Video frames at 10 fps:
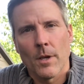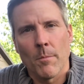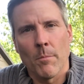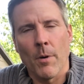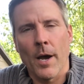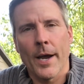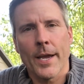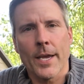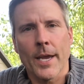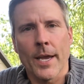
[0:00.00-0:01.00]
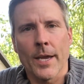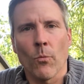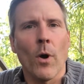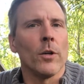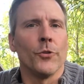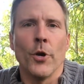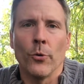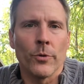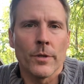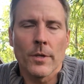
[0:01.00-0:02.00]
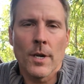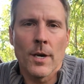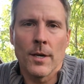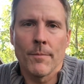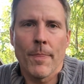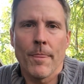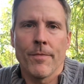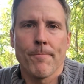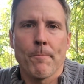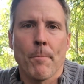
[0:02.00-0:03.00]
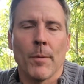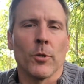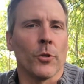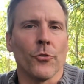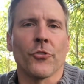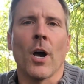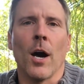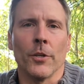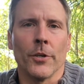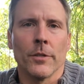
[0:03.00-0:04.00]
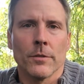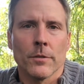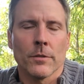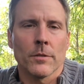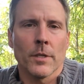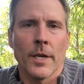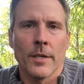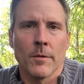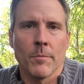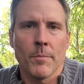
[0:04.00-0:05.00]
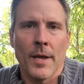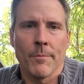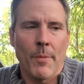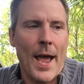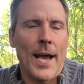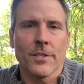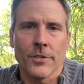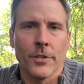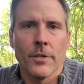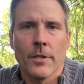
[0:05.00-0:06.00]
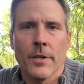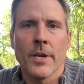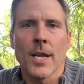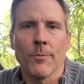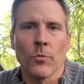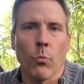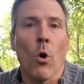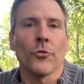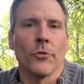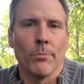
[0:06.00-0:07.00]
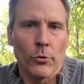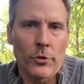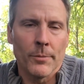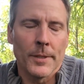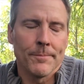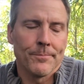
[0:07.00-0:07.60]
by a well known uh, biblical scholar and, and pastor named Walter Brueggemann.